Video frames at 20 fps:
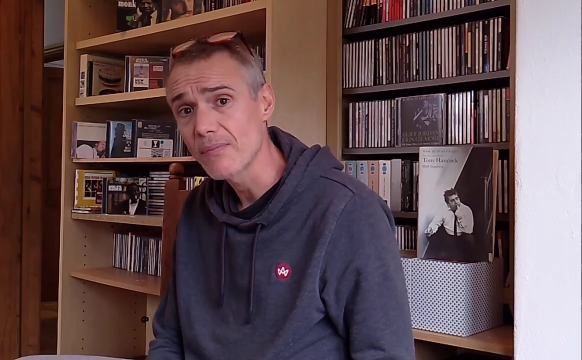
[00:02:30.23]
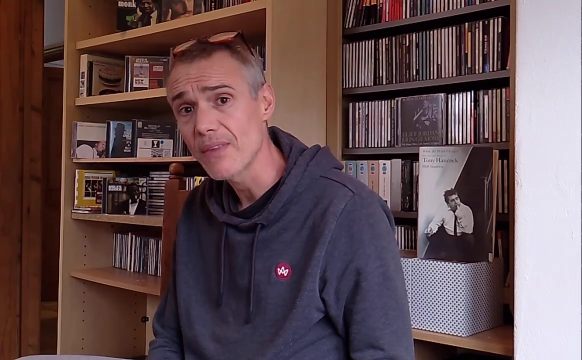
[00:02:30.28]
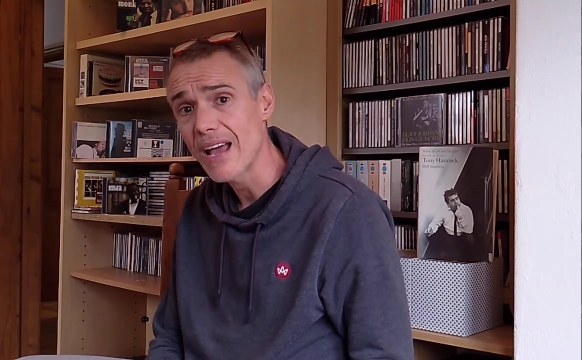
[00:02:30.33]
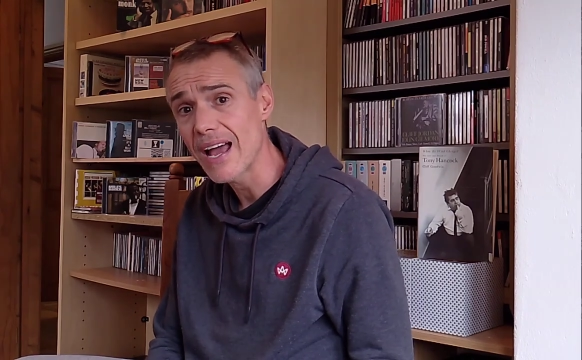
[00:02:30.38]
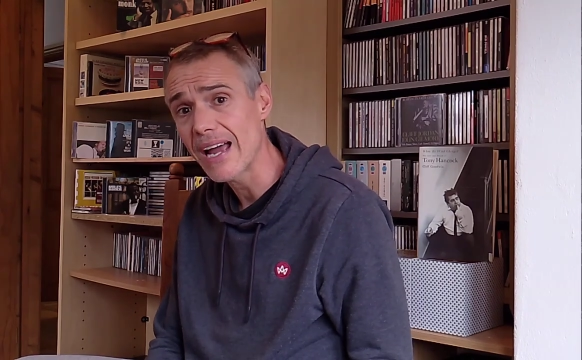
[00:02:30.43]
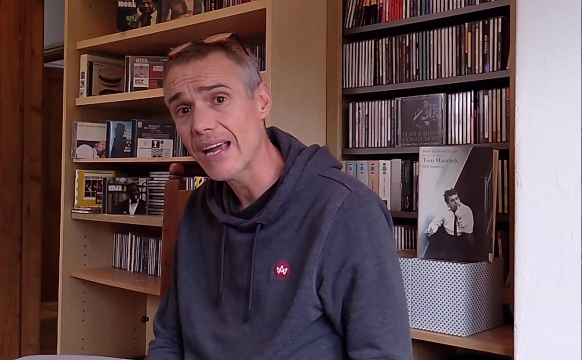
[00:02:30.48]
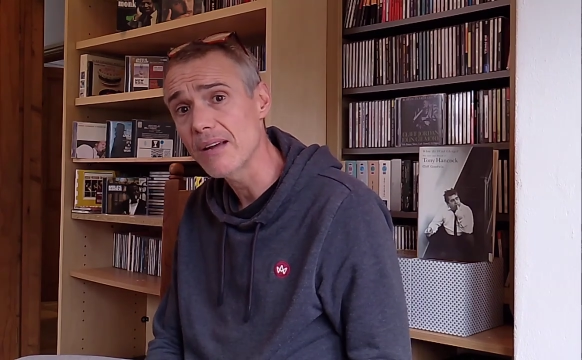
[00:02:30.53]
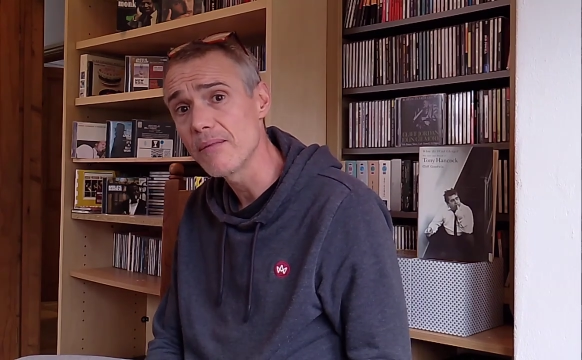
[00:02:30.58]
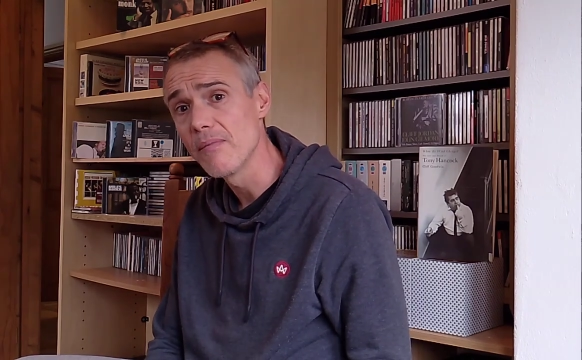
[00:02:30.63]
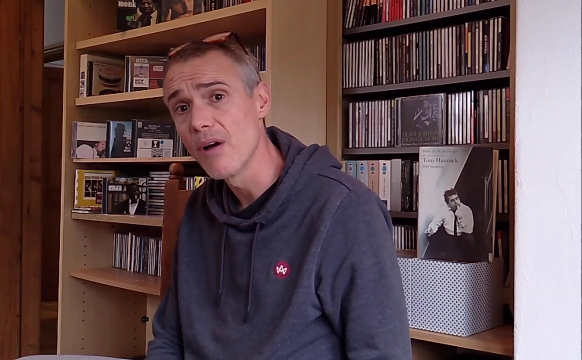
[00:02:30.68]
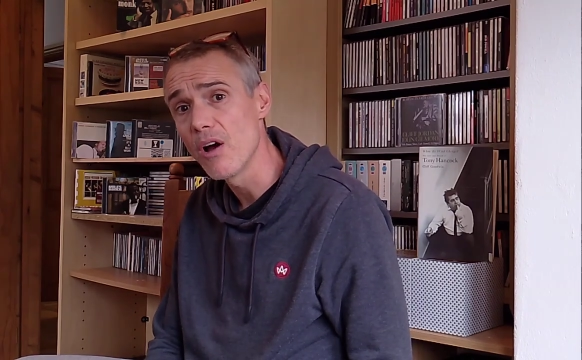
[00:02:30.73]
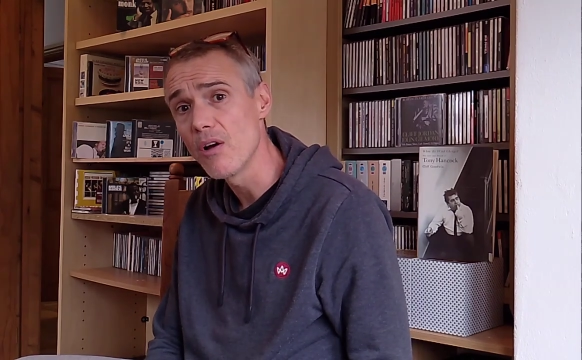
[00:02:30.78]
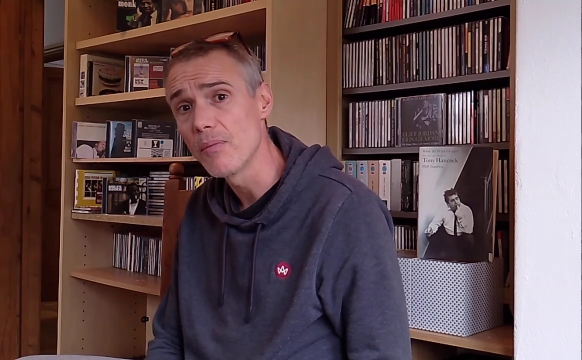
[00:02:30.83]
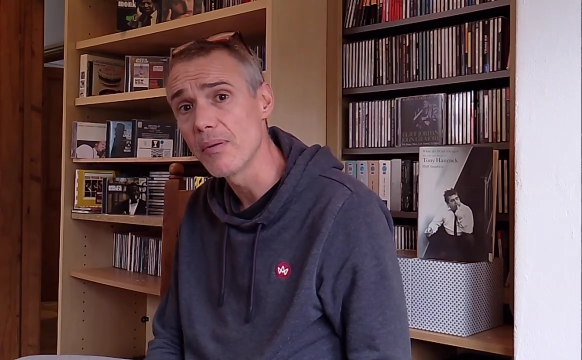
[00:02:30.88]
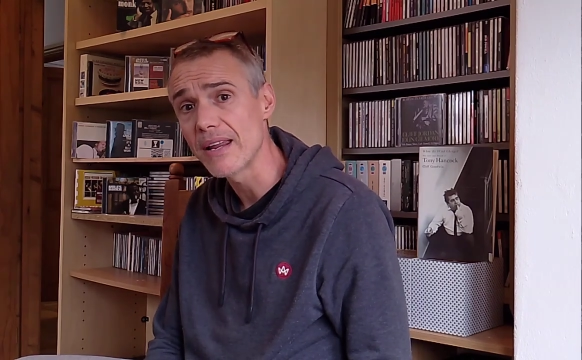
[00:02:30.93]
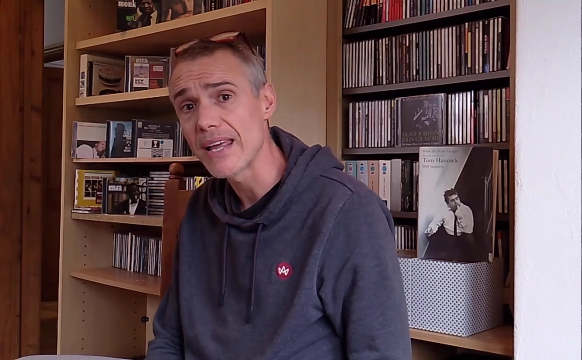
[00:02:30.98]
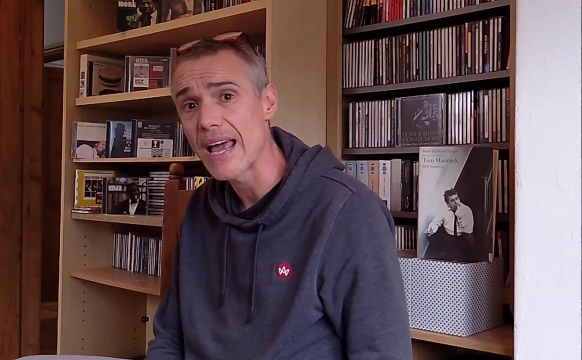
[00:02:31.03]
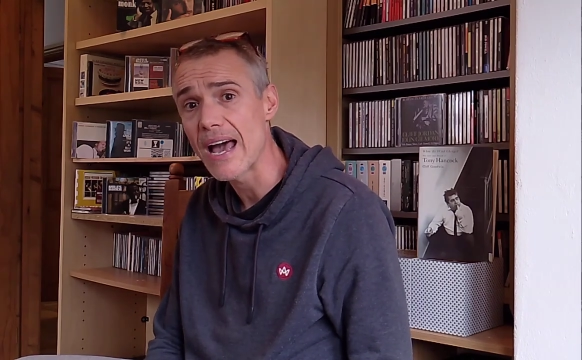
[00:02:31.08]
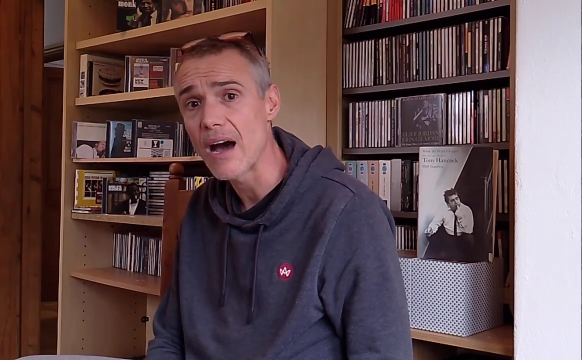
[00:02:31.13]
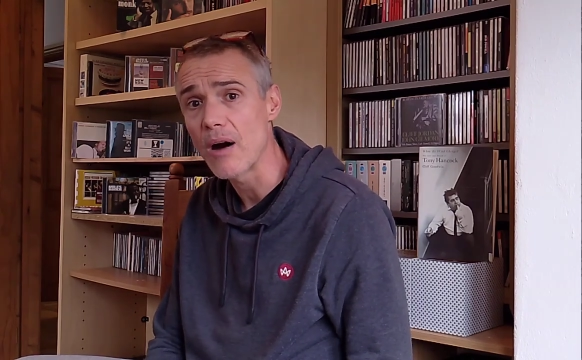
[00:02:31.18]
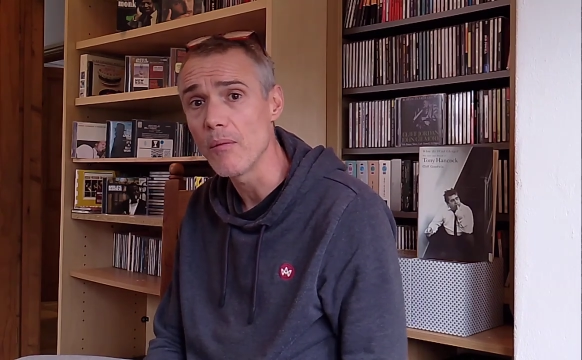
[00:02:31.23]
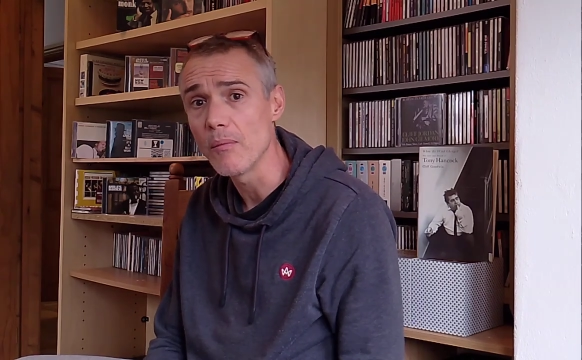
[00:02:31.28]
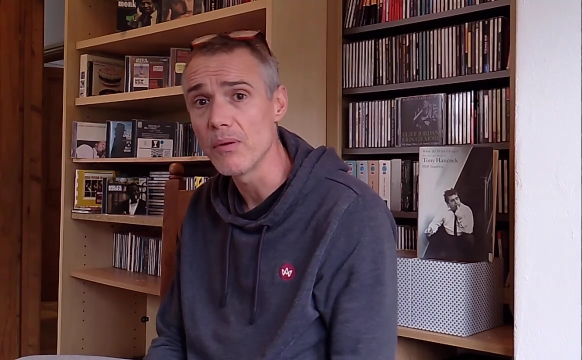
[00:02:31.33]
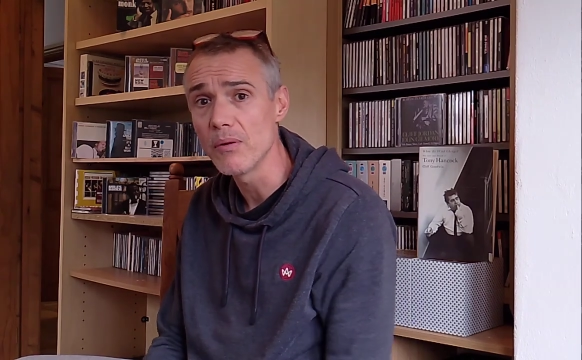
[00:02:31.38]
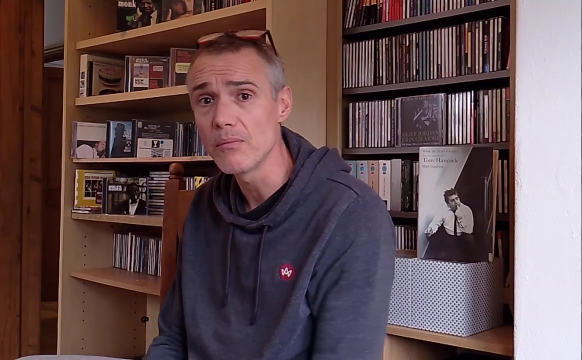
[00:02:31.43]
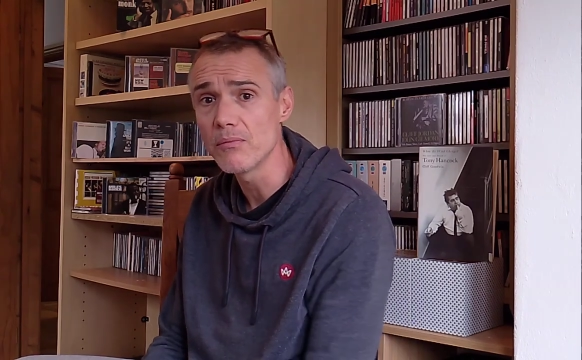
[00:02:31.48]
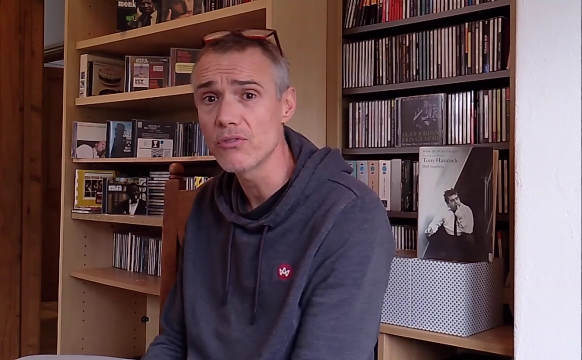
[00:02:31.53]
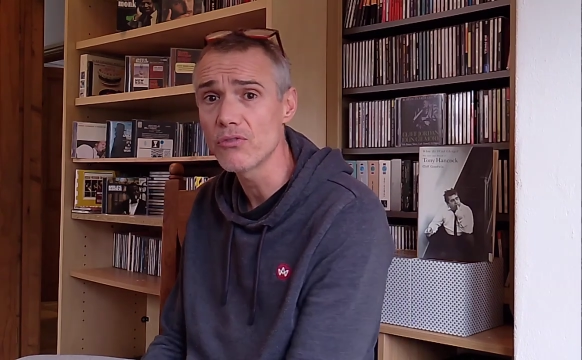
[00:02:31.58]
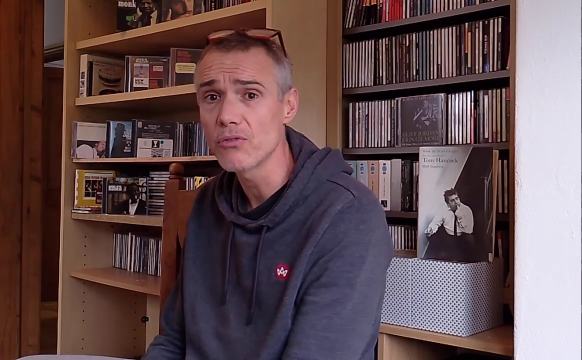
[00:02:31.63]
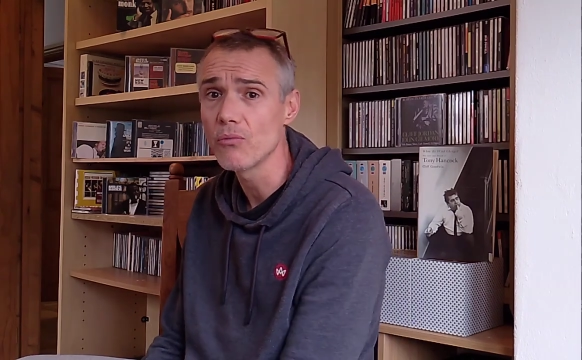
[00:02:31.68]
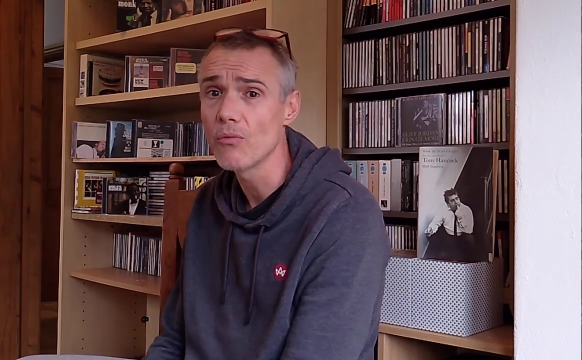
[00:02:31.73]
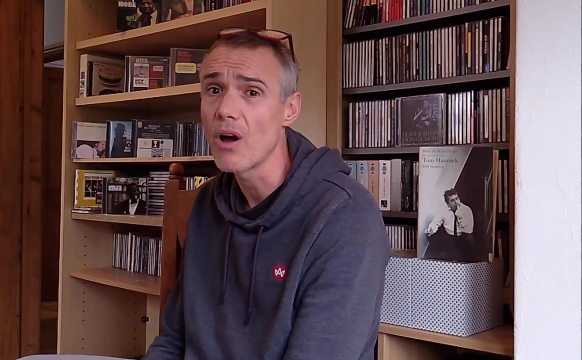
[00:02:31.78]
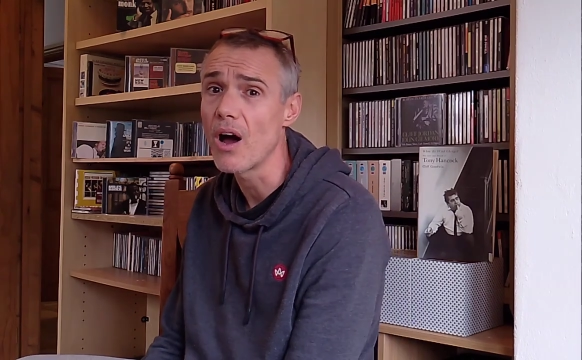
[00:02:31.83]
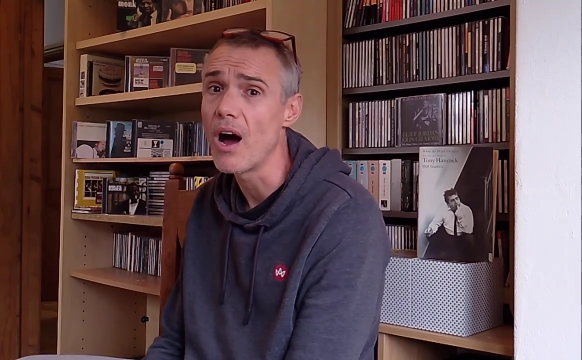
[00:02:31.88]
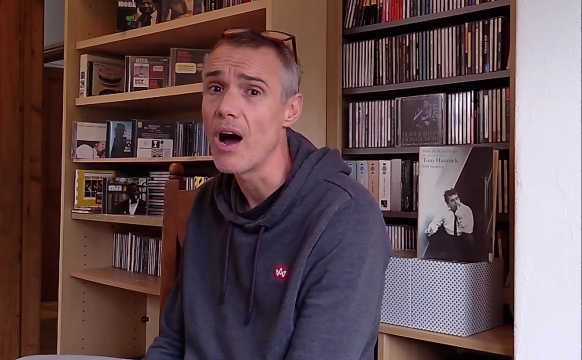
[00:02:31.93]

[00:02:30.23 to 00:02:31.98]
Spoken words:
Hank Mobley albums.